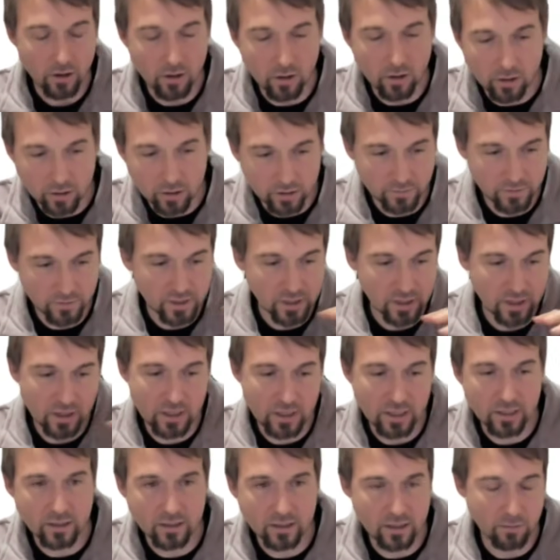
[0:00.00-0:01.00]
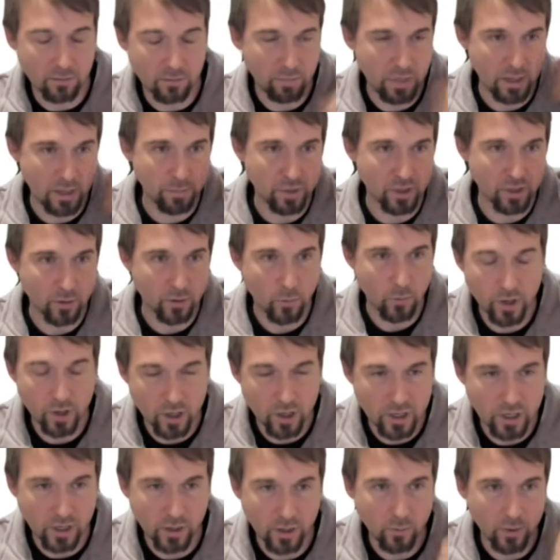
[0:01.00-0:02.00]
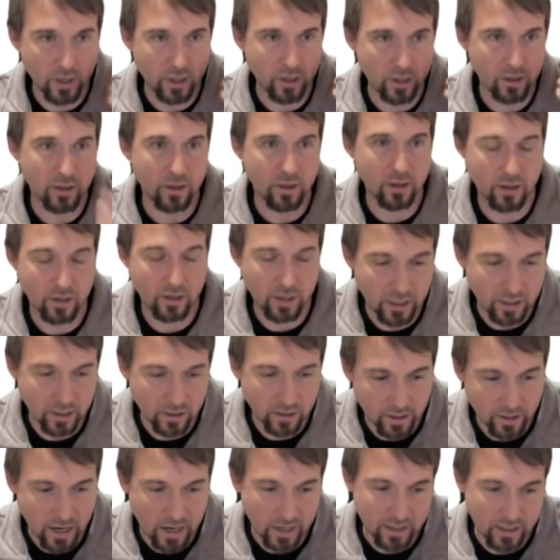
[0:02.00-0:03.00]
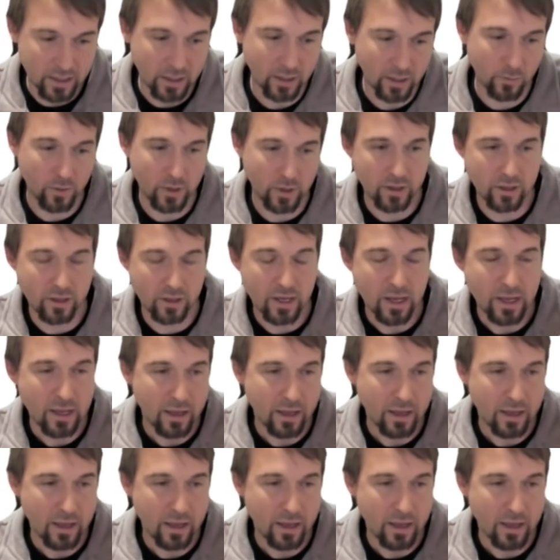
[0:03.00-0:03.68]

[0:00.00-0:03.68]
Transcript: all of the things that people are working with, they're interacting with,